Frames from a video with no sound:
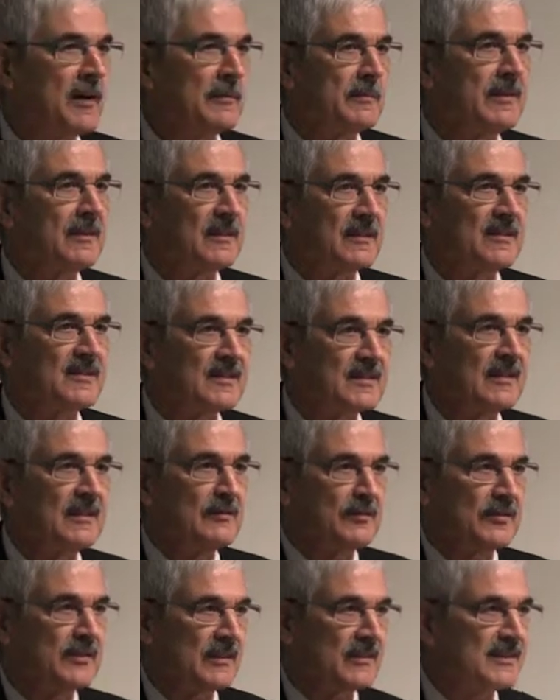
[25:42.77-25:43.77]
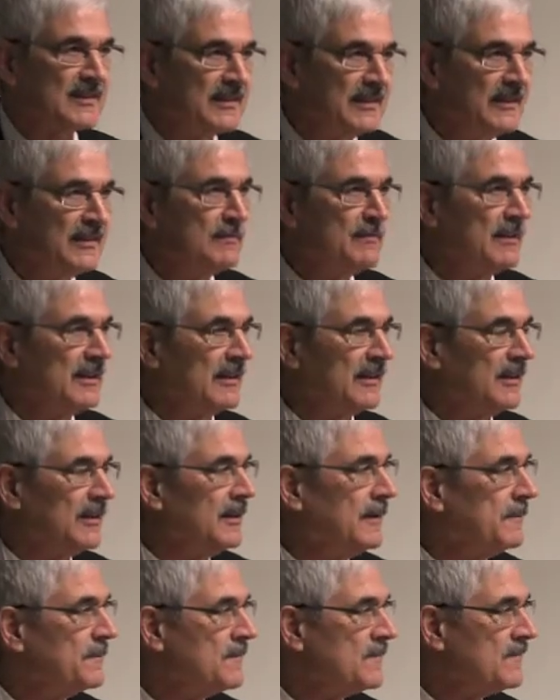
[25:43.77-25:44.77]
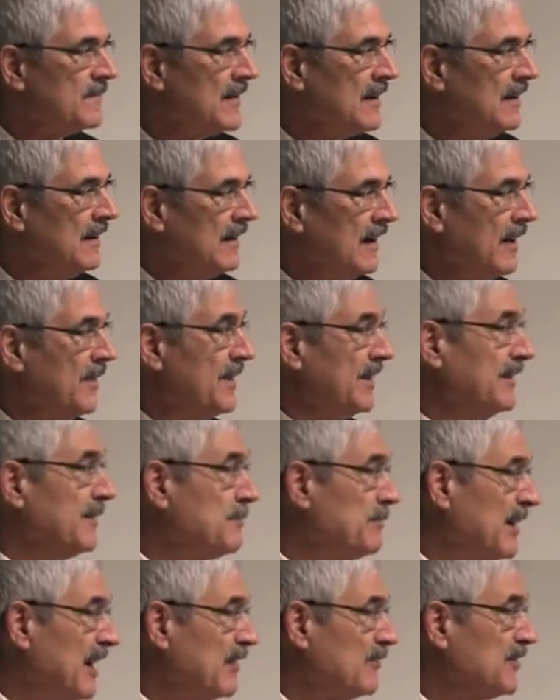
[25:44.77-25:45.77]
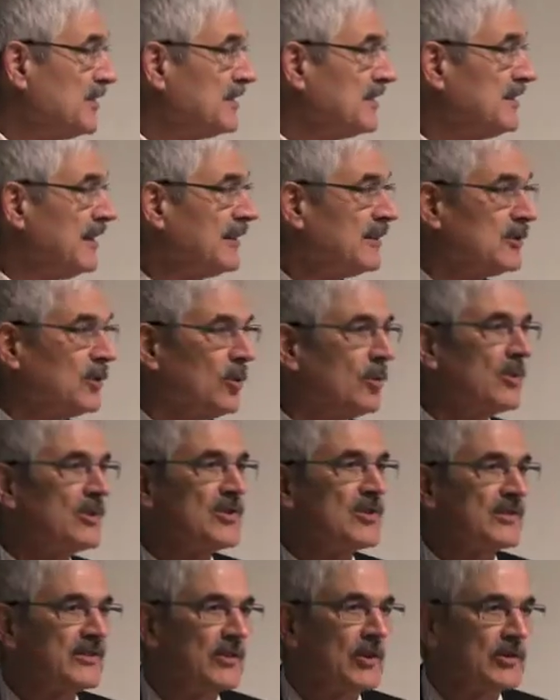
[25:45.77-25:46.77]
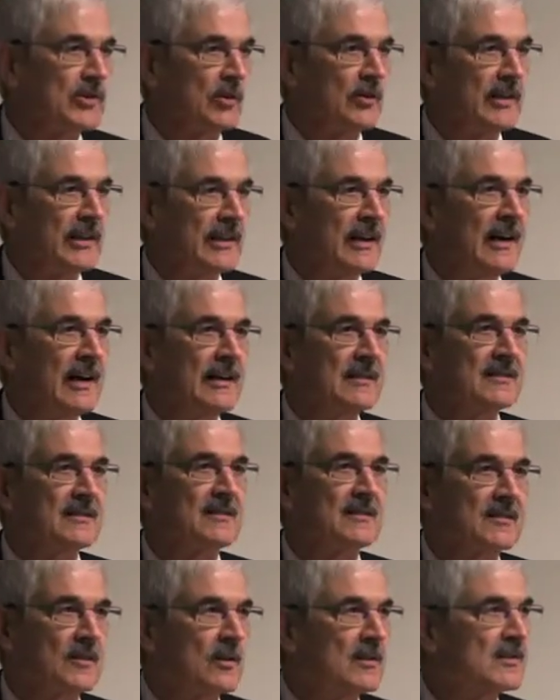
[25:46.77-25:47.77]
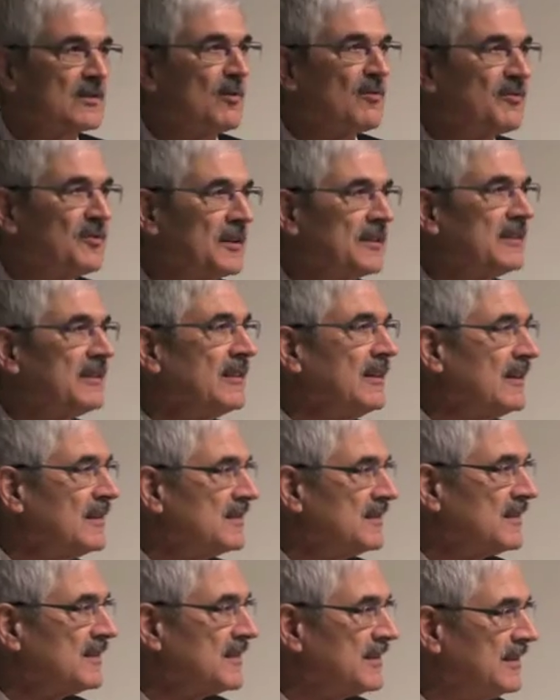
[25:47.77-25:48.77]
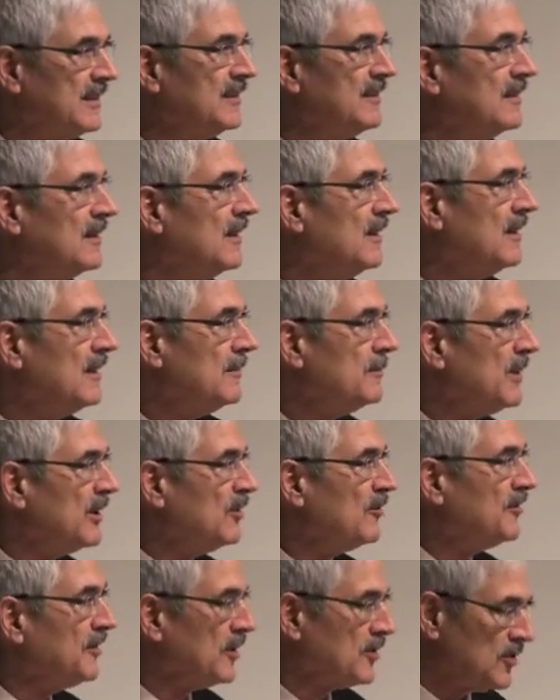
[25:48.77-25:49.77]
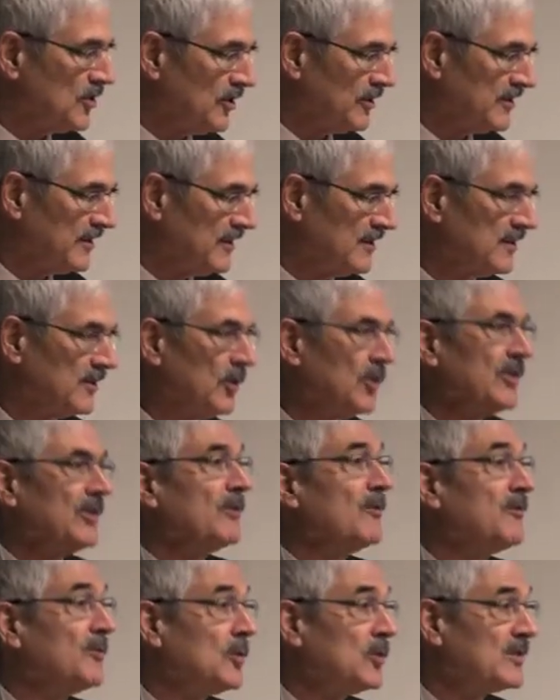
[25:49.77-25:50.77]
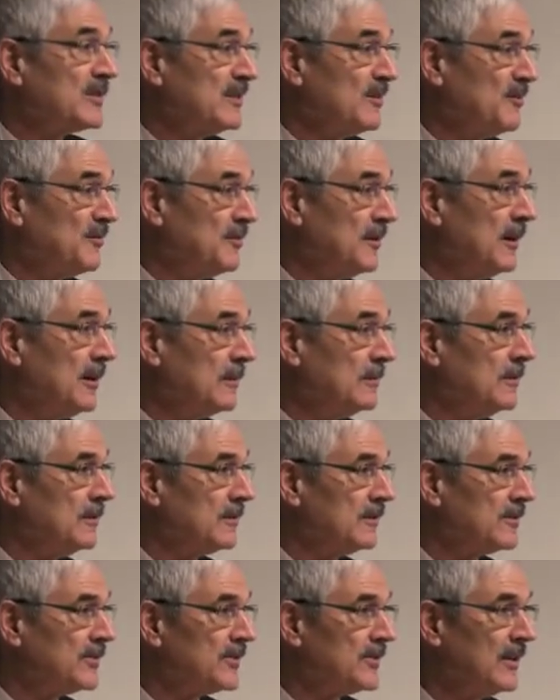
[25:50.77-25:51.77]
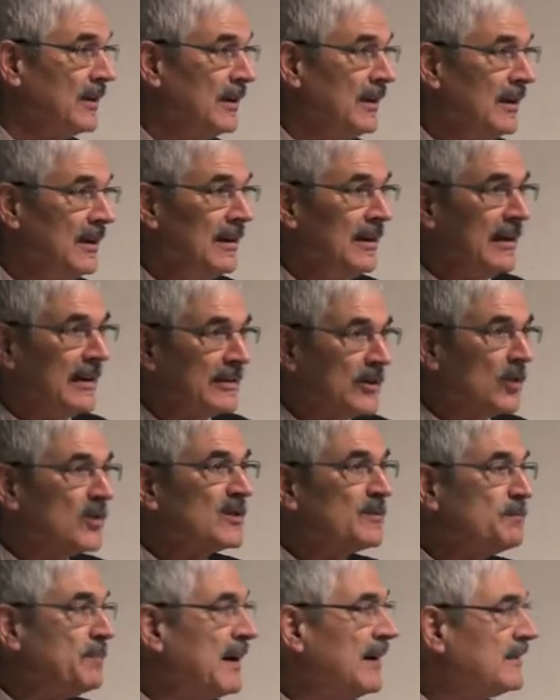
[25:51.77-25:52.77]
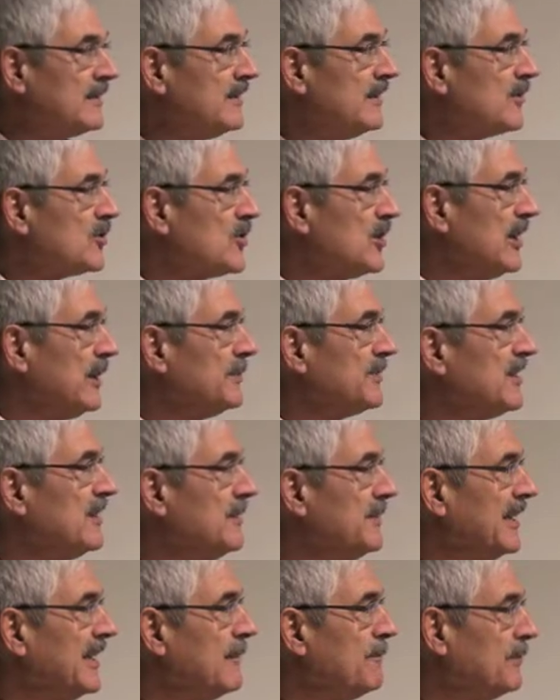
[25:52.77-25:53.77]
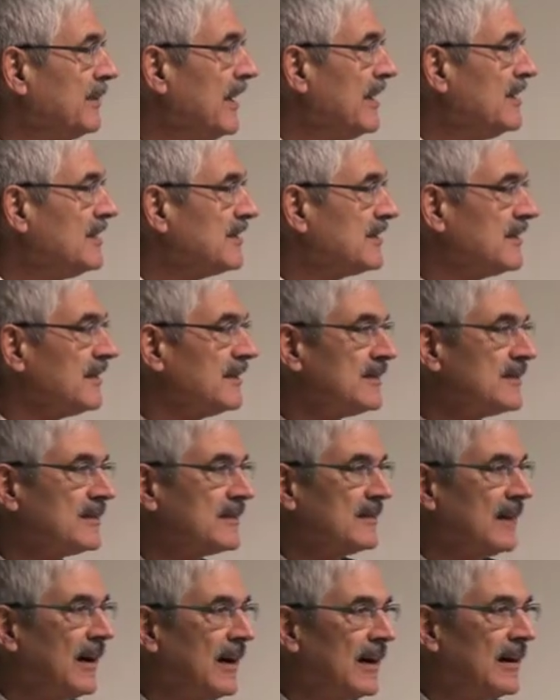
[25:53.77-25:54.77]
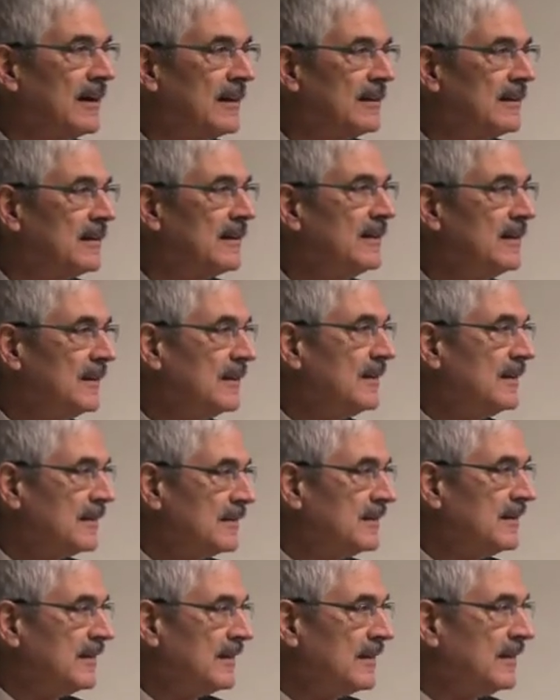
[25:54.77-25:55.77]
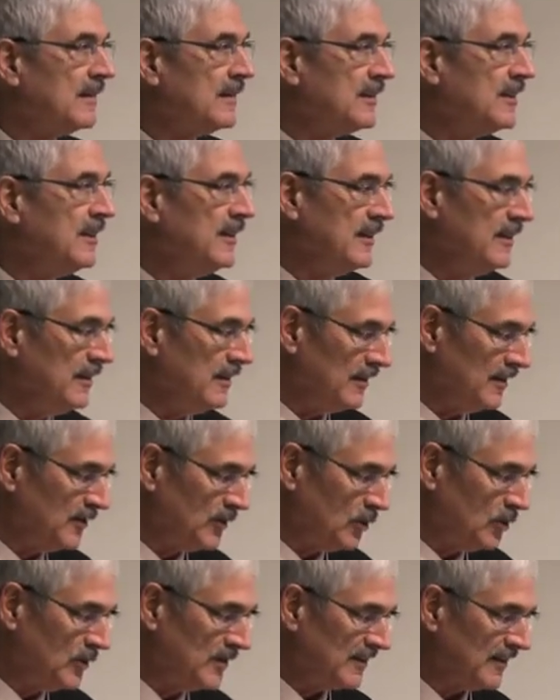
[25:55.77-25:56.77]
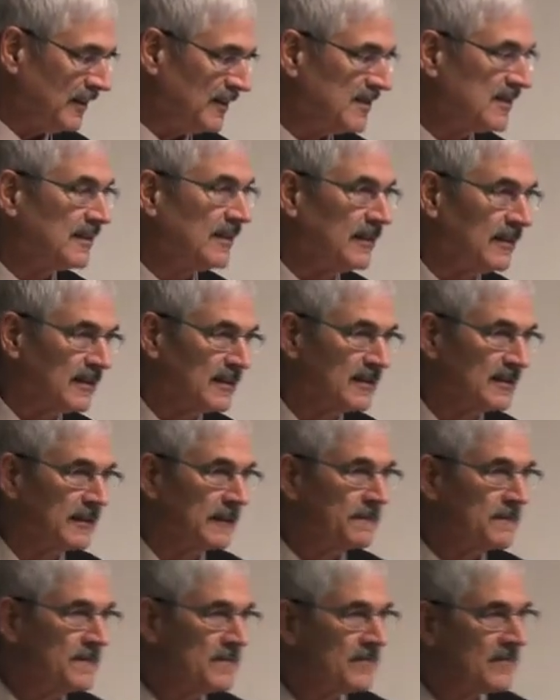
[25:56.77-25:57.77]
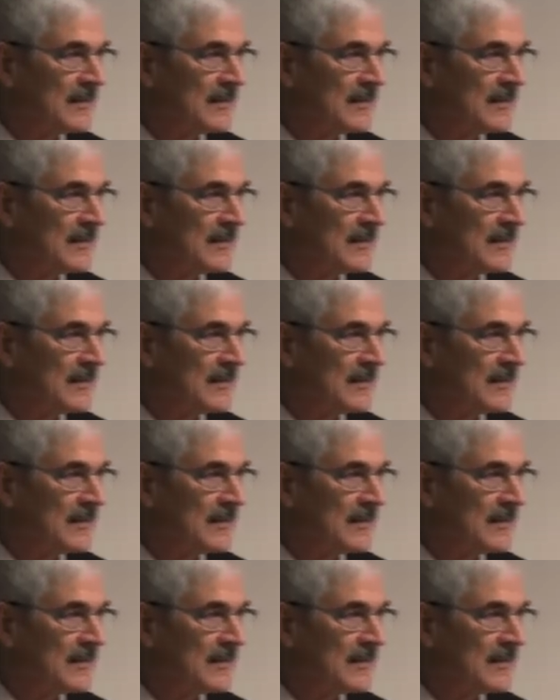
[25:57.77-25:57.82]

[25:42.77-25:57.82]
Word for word: farmer received a seed money. And then the private sector, which is not only us, it's also fertilizer, seed manufacturers, and so on, and of course the farmers. And those partnerships in many places are the key to success.